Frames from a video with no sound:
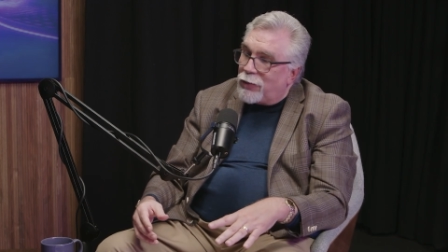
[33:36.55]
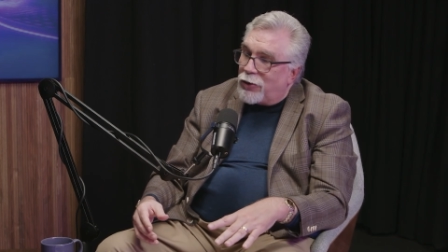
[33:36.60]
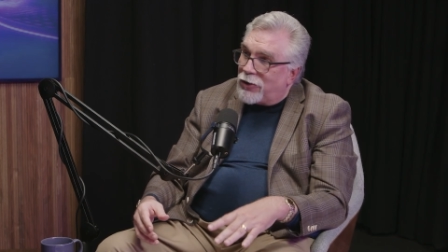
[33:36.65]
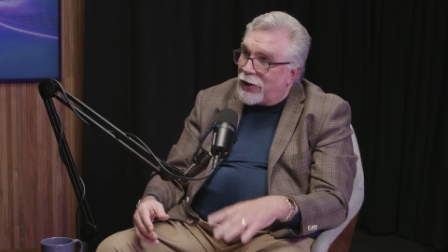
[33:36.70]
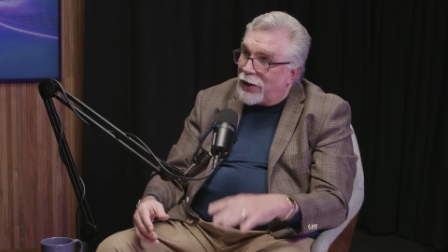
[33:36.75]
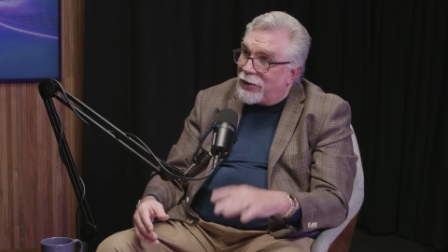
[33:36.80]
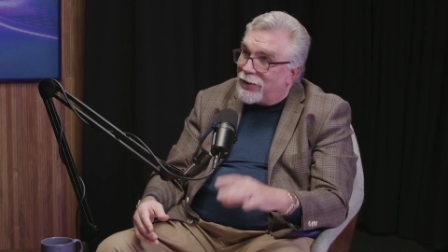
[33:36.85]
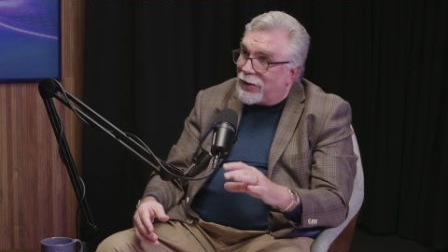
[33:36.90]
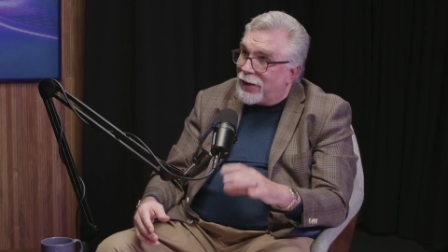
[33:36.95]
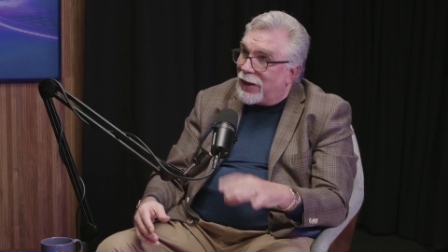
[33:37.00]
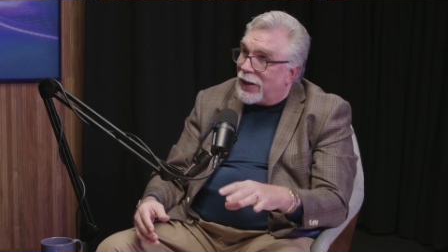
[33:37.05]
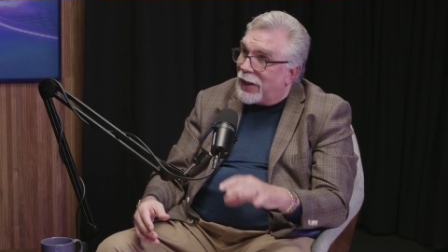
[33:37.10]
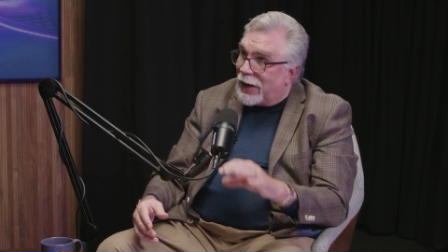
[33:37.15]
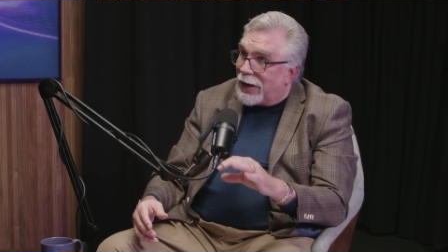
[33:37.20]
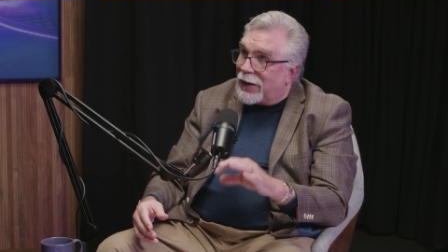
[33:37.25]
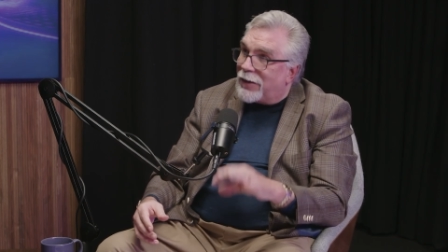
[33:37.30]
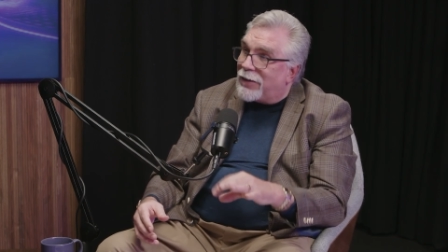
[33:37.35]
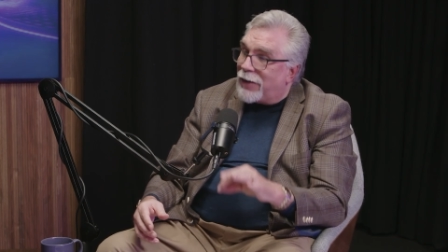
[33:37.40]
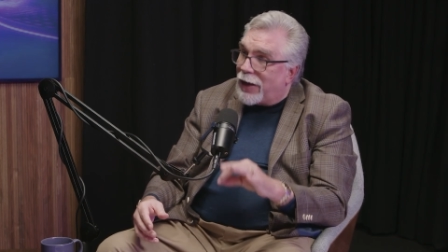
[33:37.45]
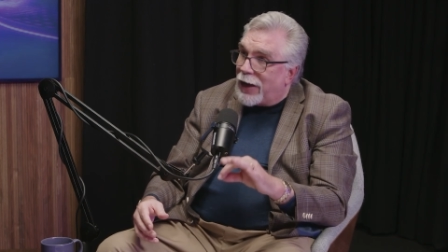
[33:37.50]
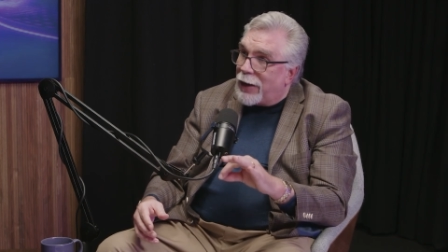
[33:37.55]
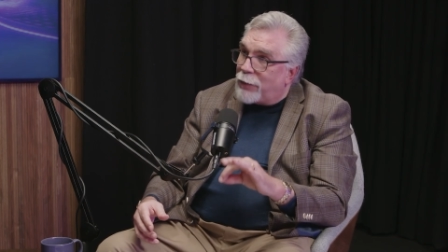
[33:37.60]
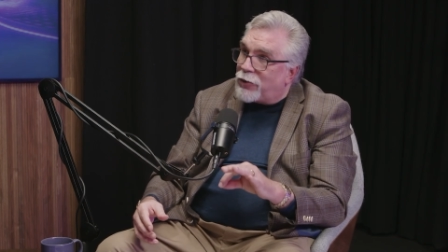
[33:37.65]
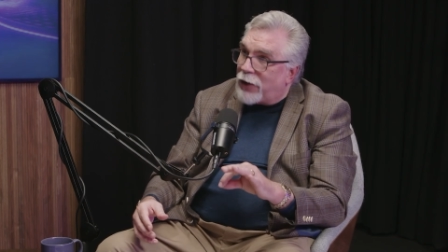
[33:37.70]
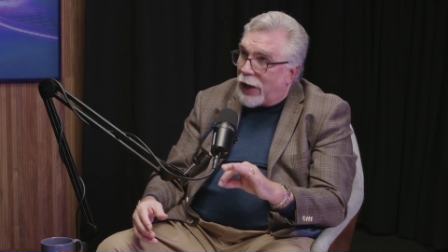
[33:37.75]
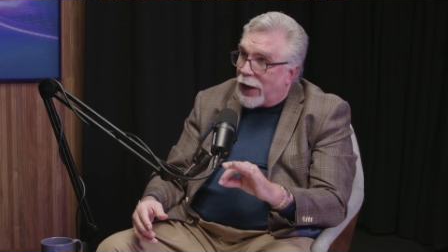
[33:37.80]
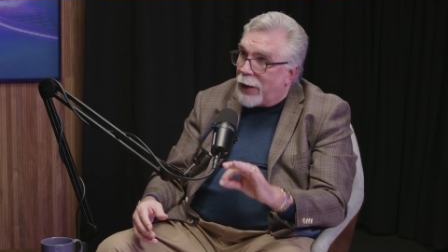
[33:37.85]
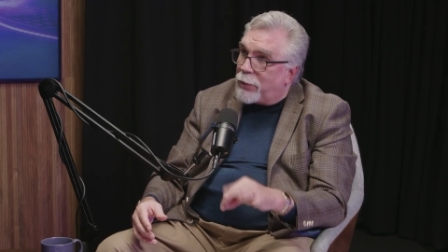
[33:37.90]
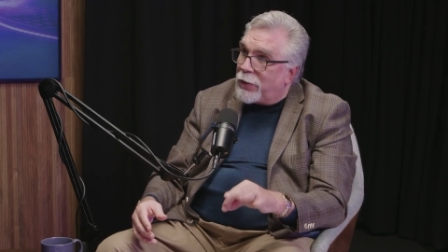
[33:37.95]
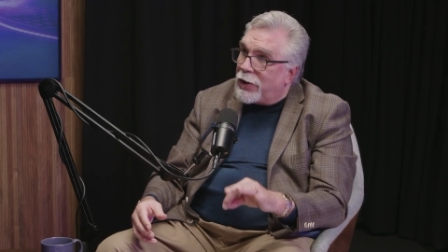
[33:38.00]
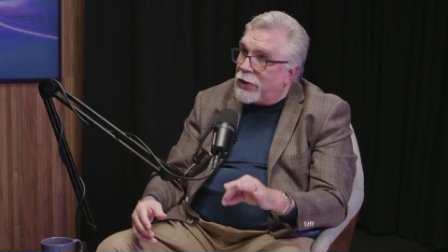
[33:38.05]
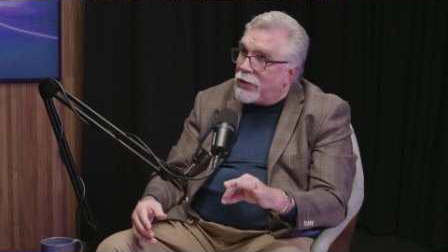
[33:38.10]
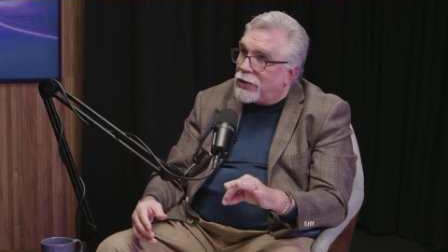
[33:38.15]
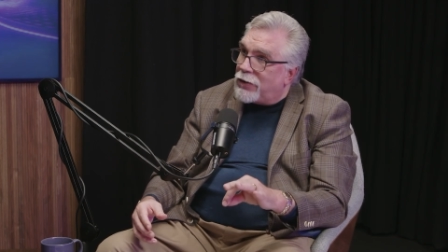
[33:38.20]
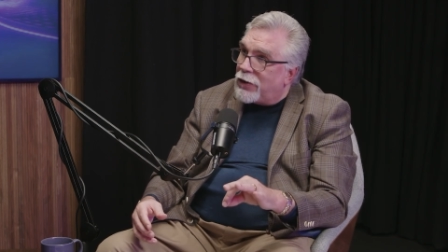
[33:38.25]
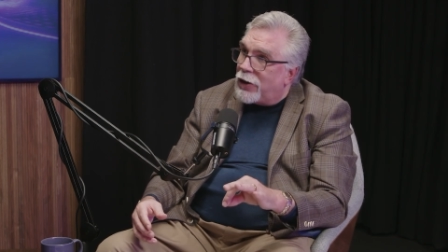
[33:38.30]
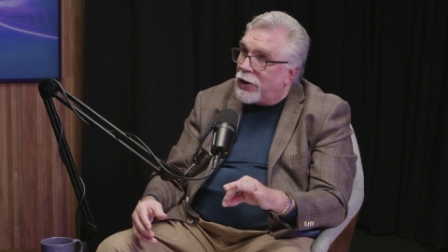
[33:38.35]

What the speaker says: which I see a lot of times happens,